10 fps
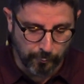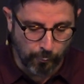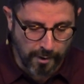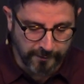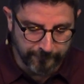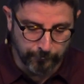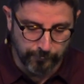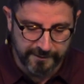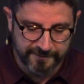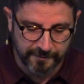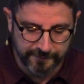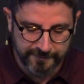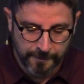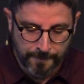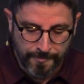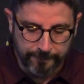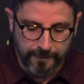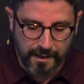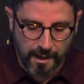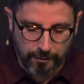But one of the reasons
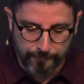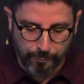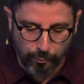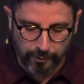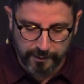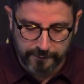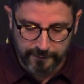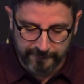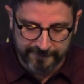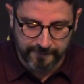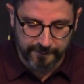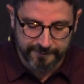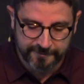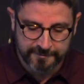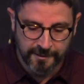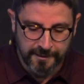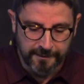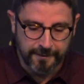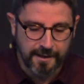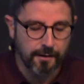they are important is this
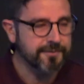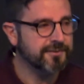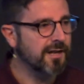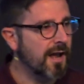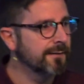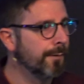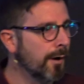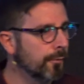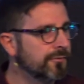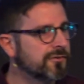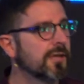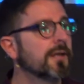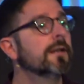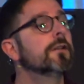they are signposts,